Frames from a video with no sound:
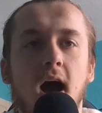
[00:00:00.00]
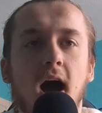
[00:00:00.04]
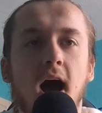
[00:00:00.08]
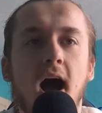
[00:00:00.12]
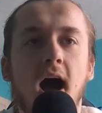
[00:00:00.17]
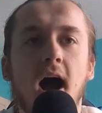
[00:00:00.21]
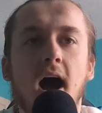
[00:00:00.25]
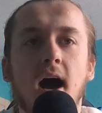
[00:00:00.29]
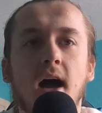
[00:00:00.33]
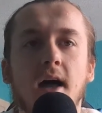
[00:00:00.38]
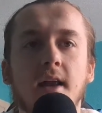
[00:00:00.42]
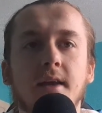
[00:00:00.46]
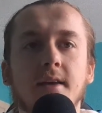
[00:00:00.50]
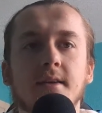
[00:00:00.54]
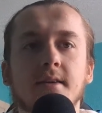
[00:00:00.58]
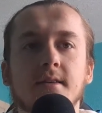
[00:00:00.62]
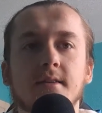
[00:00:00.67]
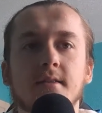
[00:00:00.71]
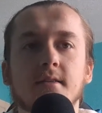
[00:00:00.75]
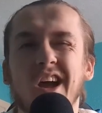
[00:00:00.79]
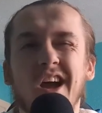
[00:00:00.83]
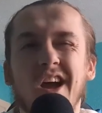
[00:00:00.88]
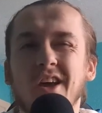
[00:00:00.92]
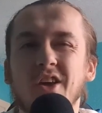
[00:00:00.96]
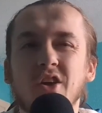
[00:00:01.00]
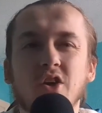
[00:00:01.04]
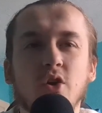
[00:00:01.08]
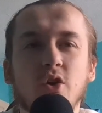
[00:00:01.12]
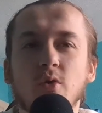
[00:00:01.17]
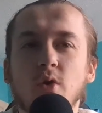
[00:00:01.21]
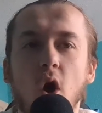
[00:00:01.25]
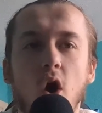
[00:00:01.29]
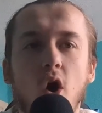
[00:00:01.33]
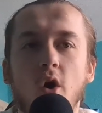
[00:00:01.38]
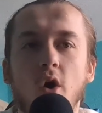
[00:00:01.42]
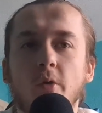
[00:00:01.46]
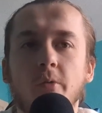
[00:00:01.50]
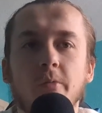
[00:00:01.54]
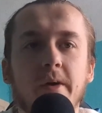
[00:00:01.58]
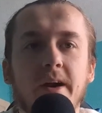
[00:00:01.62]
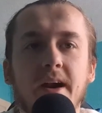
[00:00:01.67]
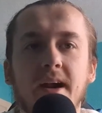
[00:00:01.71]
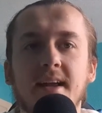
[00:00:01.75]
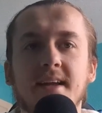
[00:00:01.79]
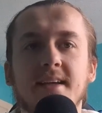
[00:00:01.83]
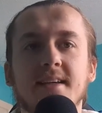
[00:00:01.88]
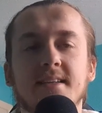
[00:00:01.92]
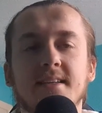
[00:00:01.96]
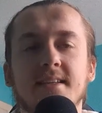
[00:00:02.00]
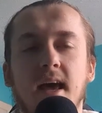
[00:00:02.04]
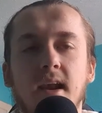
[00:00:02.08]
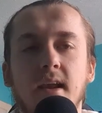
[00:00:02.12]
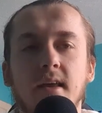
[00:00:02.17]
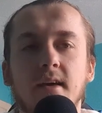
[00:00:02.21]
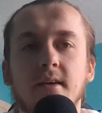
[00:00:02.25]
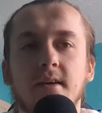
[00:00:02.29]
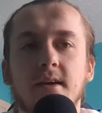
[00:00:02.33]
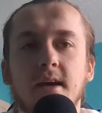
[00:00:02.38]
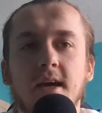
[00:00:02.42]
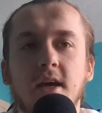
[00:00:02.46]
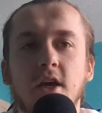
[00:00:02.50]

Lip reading: and you can't really sell it.